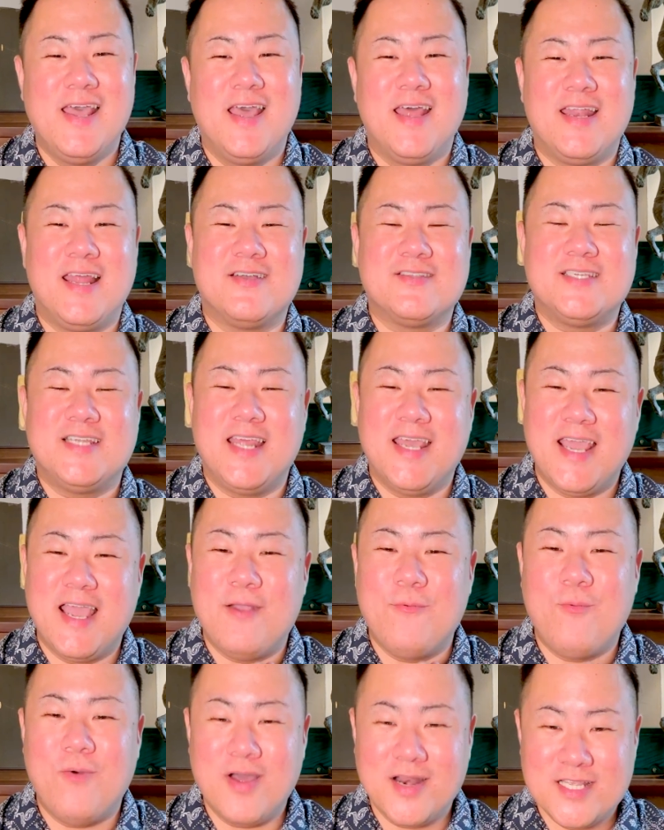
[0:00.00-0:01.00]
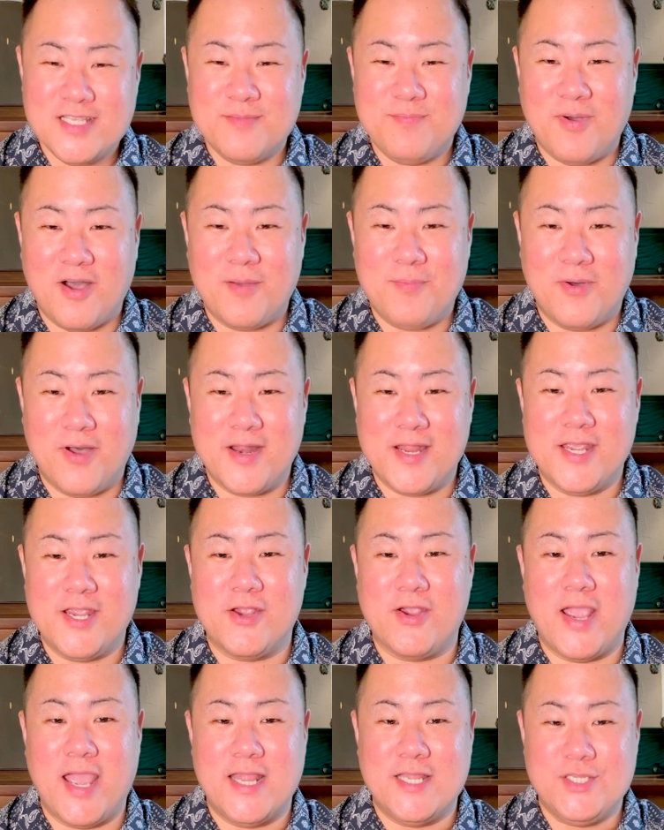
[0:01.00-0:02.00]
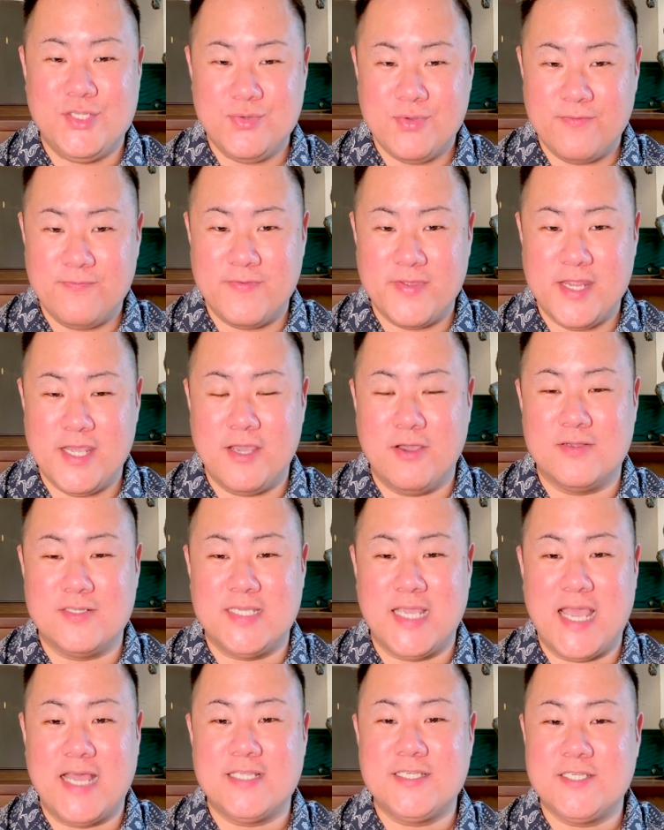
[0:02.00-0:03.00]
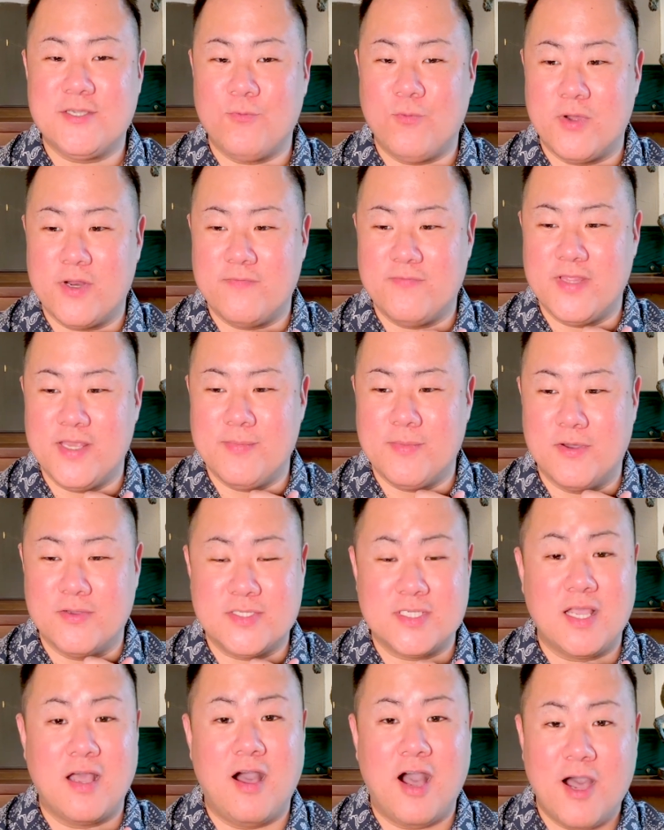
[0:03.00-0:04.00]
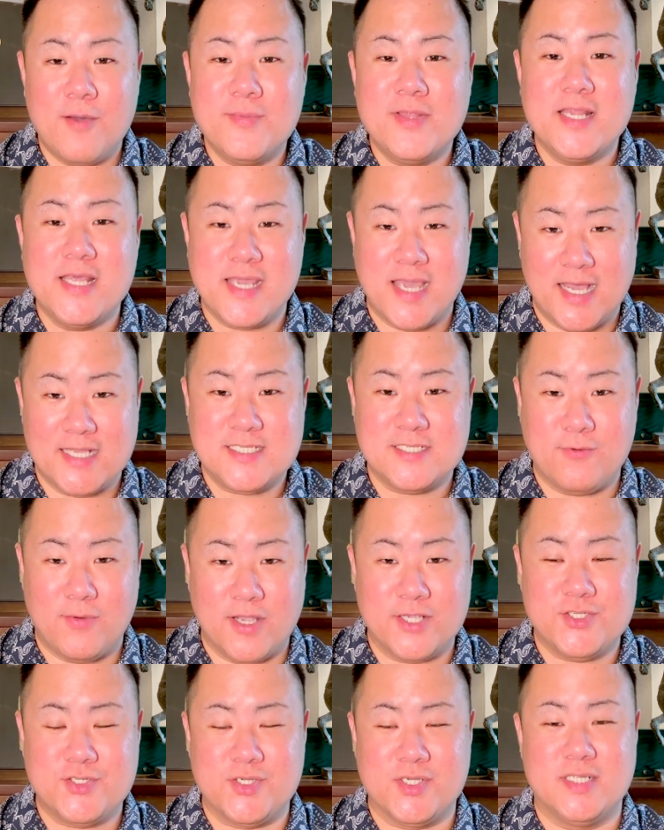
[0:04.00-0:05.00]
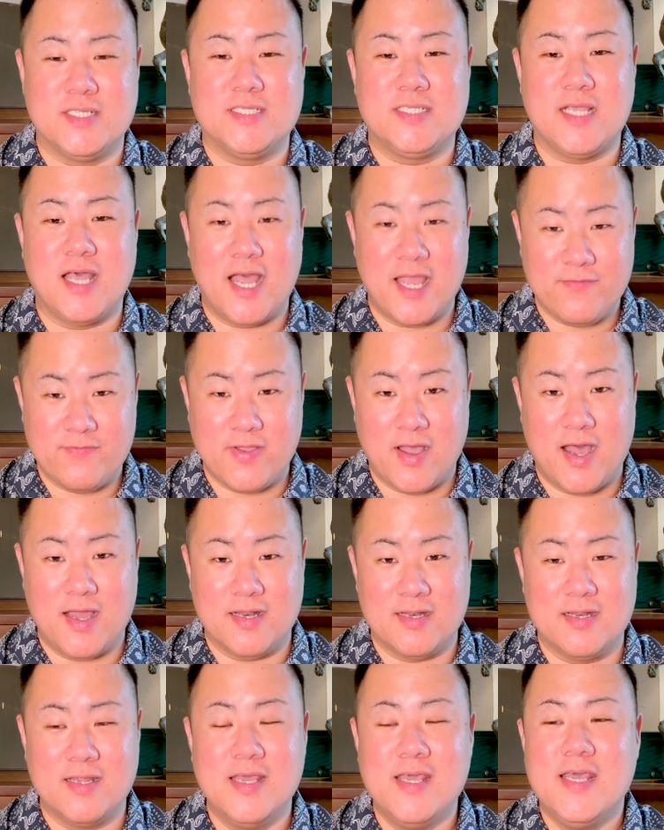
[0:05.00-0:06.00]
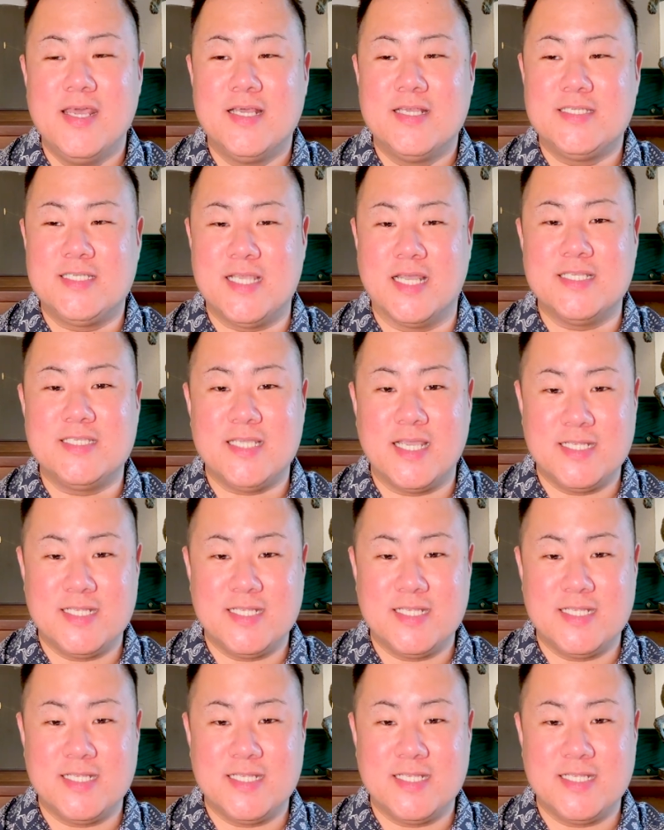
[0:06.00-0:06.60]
Now today I wanted to pop on here and do a video to answer one of the most commonly asked questions I've gotten since I